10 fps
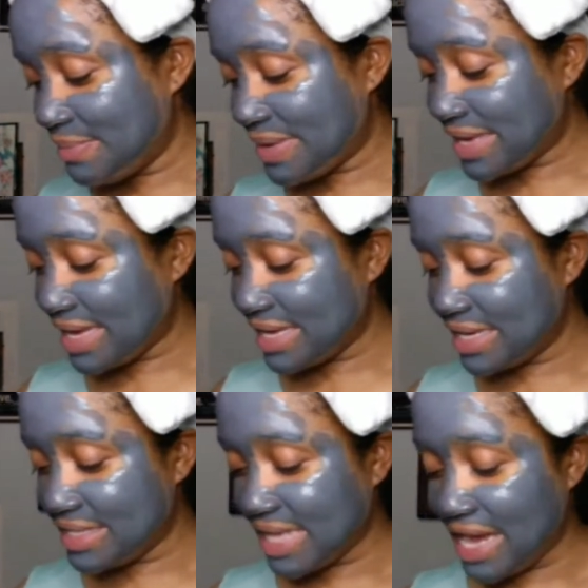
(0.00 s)

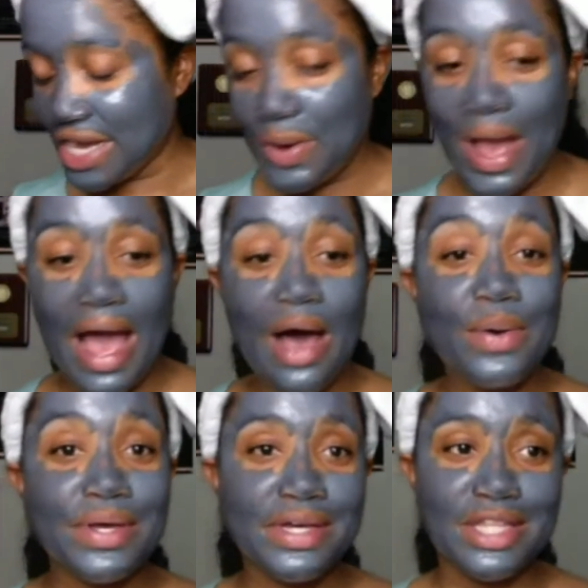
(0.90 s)
because I know
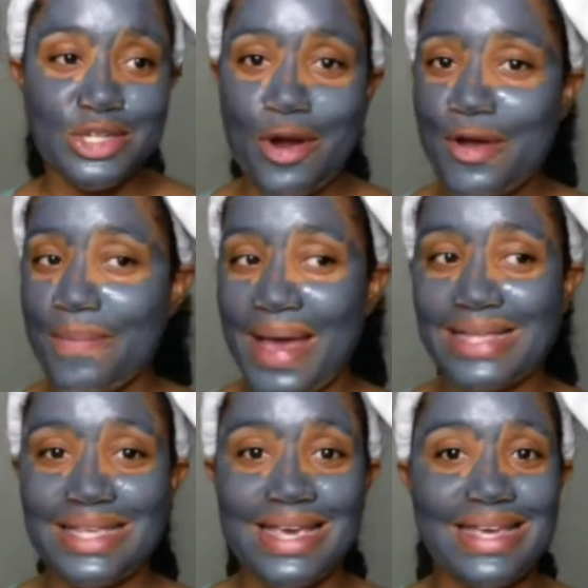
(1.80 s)
how good the charcoal
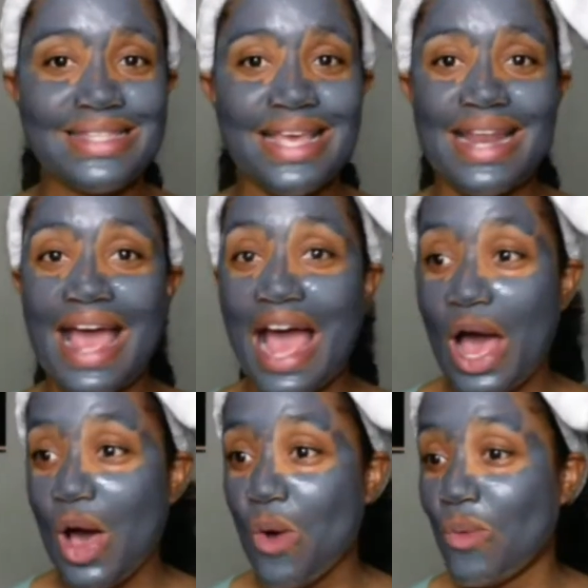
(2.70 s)
mask is and
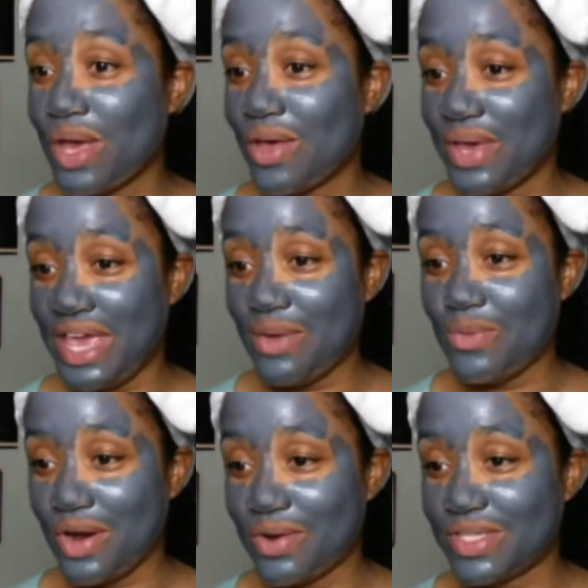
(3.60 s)
how well it
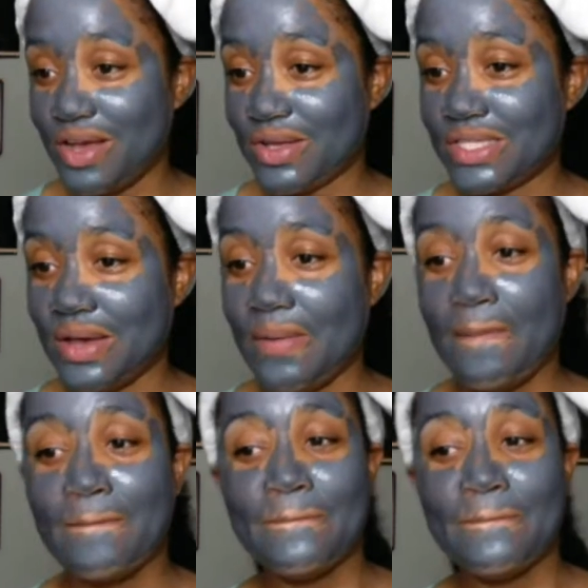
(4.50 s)
works also.